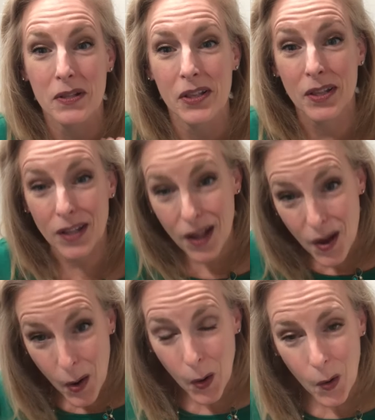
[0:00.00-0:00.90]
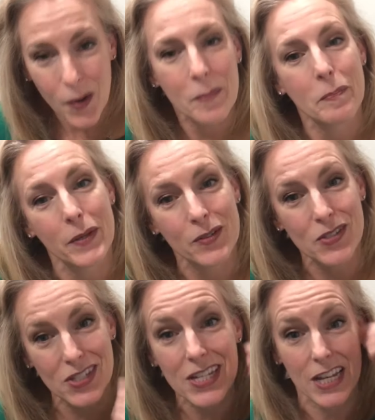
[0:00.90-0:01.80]
below middle
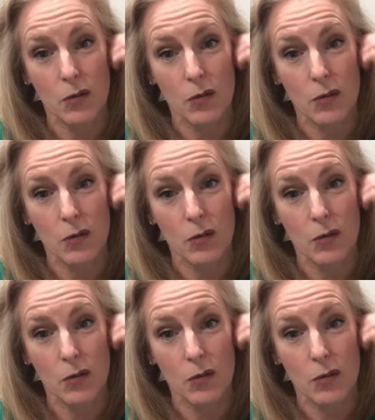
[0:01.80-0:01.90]
C,